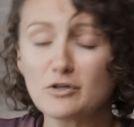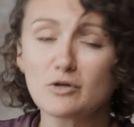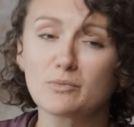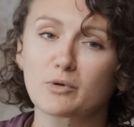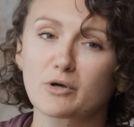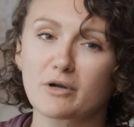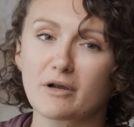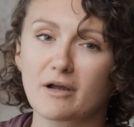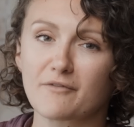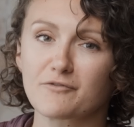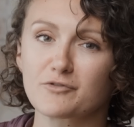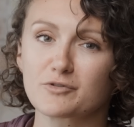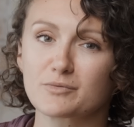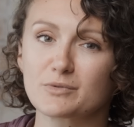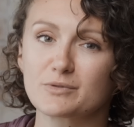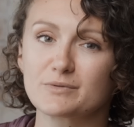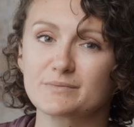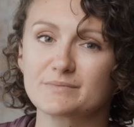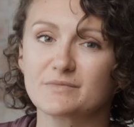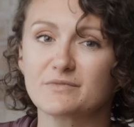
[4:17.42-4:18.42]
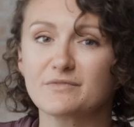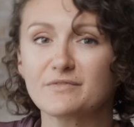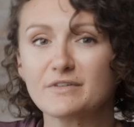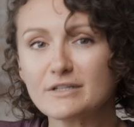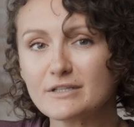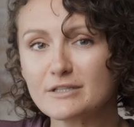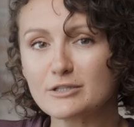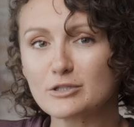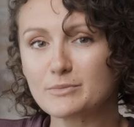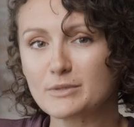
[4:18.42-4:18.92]
feel more comfortable,
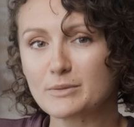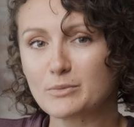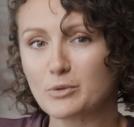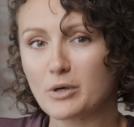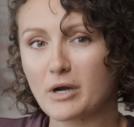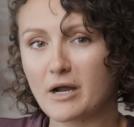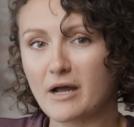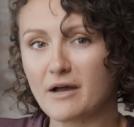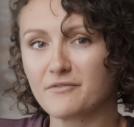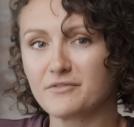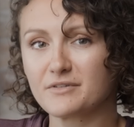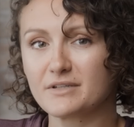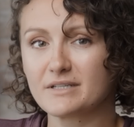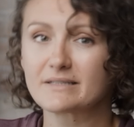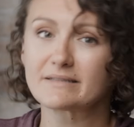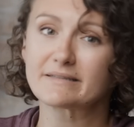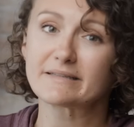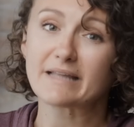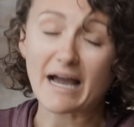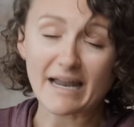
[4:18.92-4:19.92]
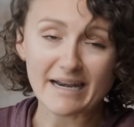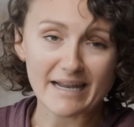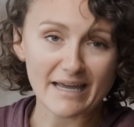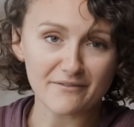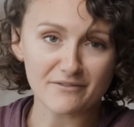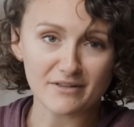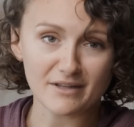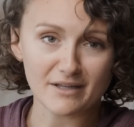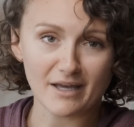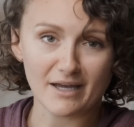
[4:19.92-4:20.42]
feel a little bit more confident, not
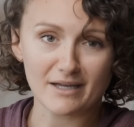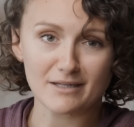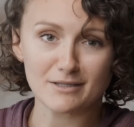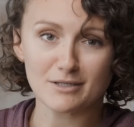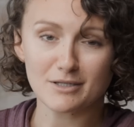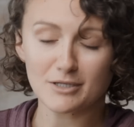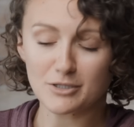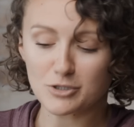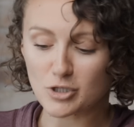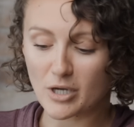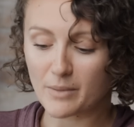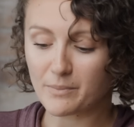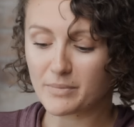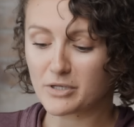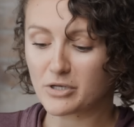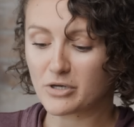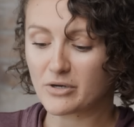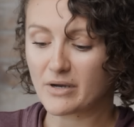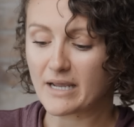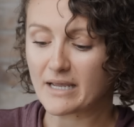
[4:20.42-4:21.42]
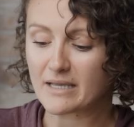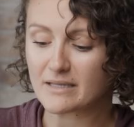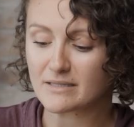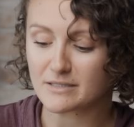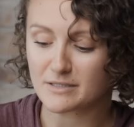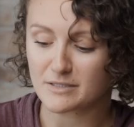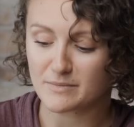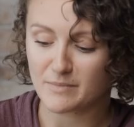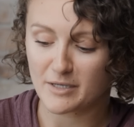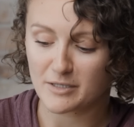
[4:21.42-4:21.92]
have the gun jump in your
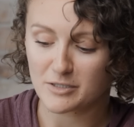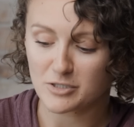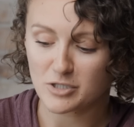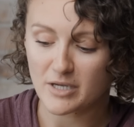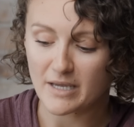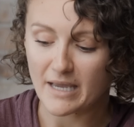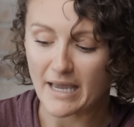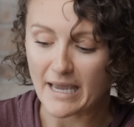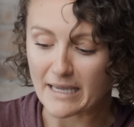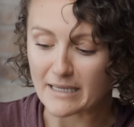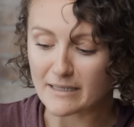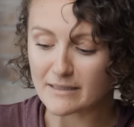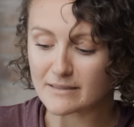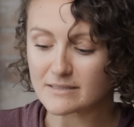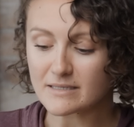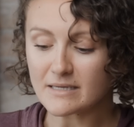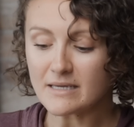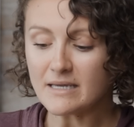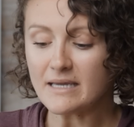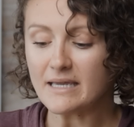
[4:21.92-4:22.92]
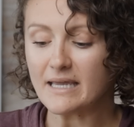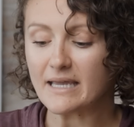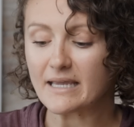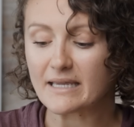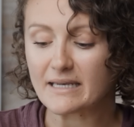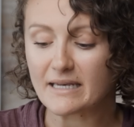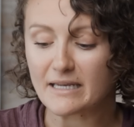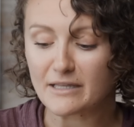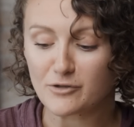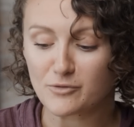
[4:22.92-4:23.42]
hands as much. And
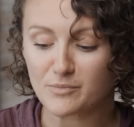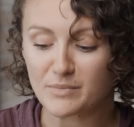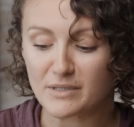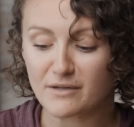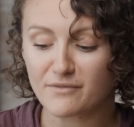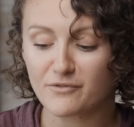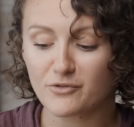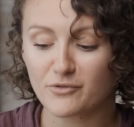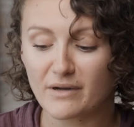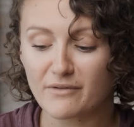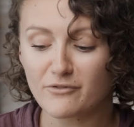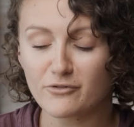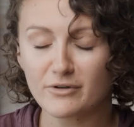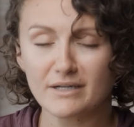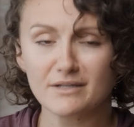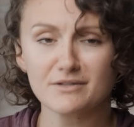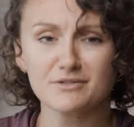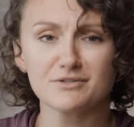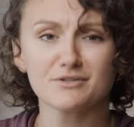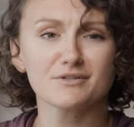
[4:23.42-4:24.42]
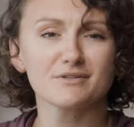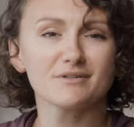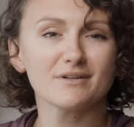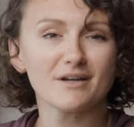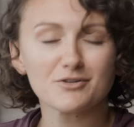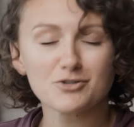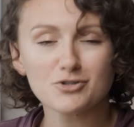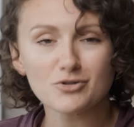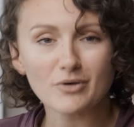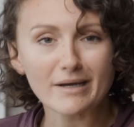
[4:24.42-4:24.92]
it can either be a forever answer,
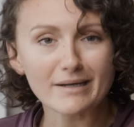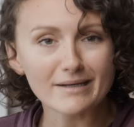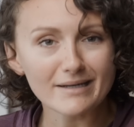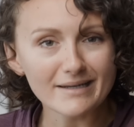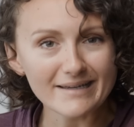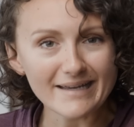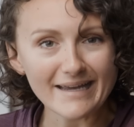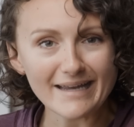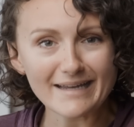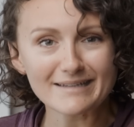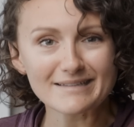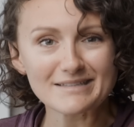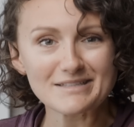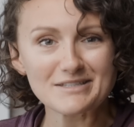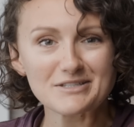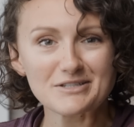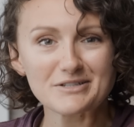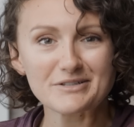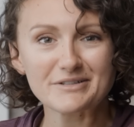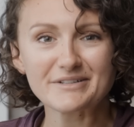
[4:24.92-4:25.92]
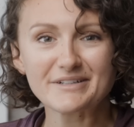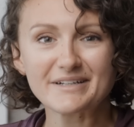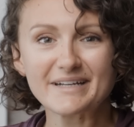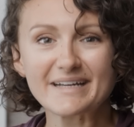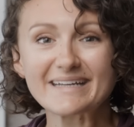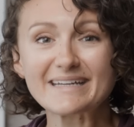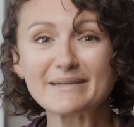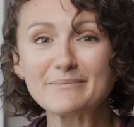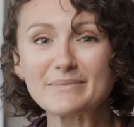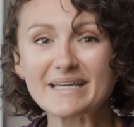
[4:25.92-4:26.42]
a training answer,
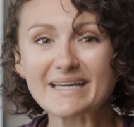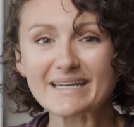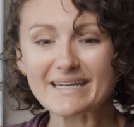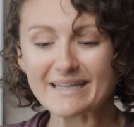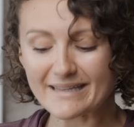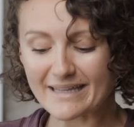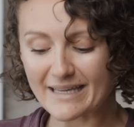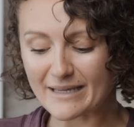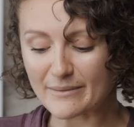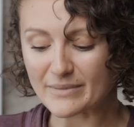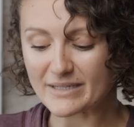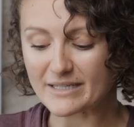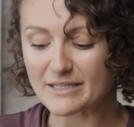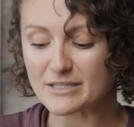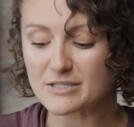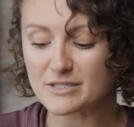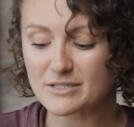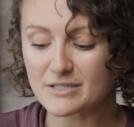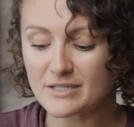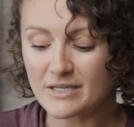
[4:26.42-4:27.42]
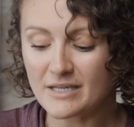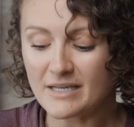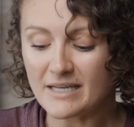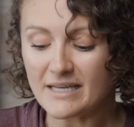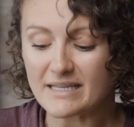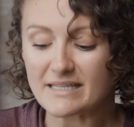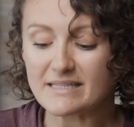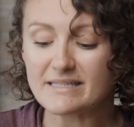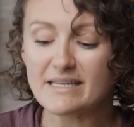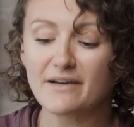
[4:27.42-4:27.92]
can be anything, but it's
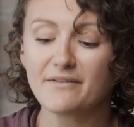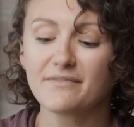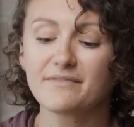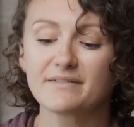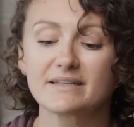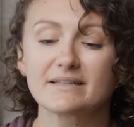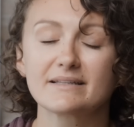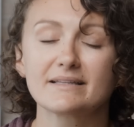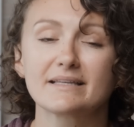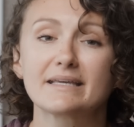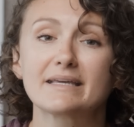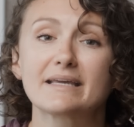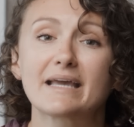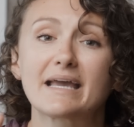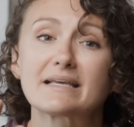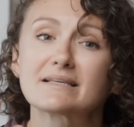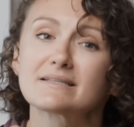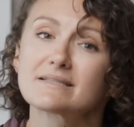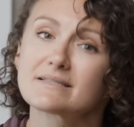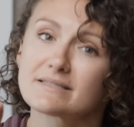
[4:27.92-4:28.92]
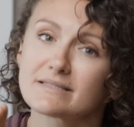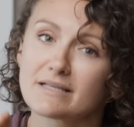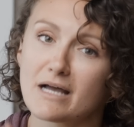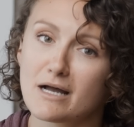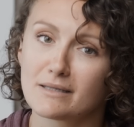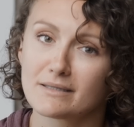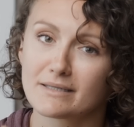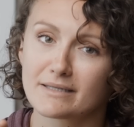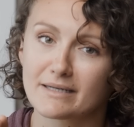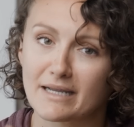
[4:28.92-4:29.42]
definitely a
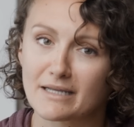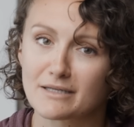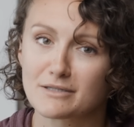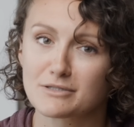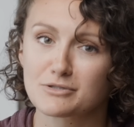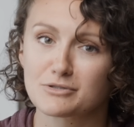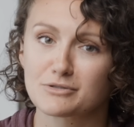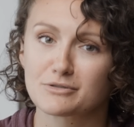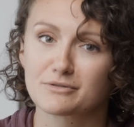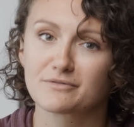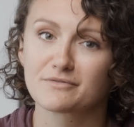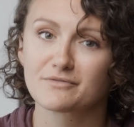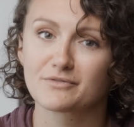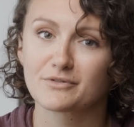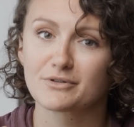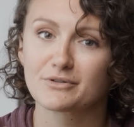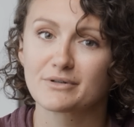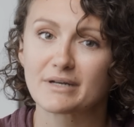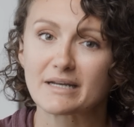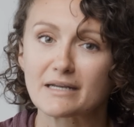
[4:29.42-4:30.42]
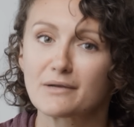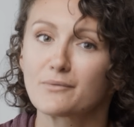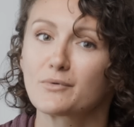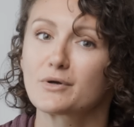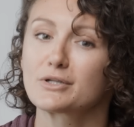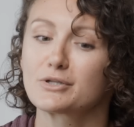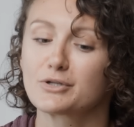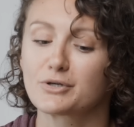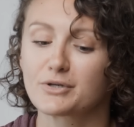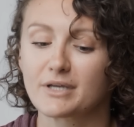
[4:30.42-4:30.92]
solid answer for
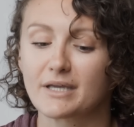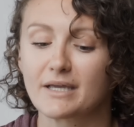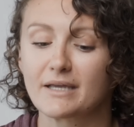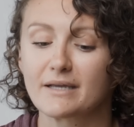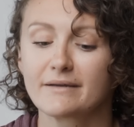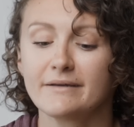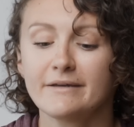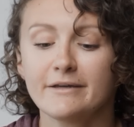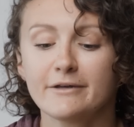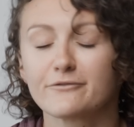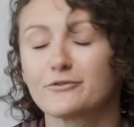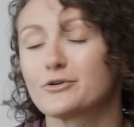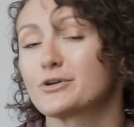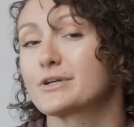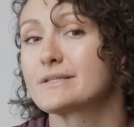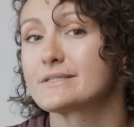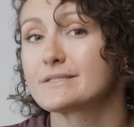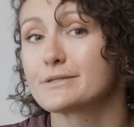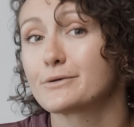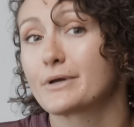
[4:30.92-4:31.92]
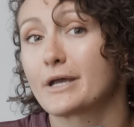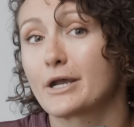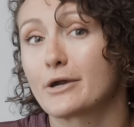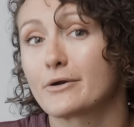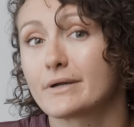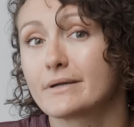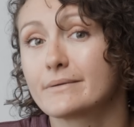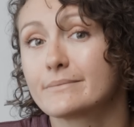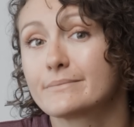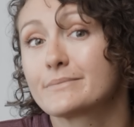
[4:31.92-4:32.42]
anyone looking for concealed
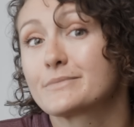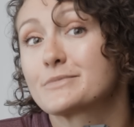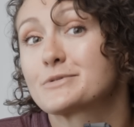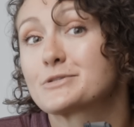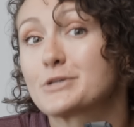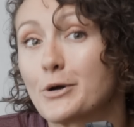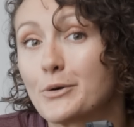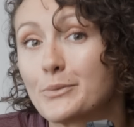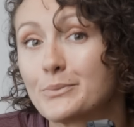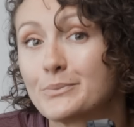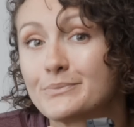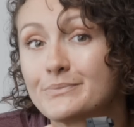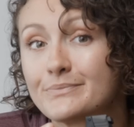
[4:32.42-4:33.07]
carry. So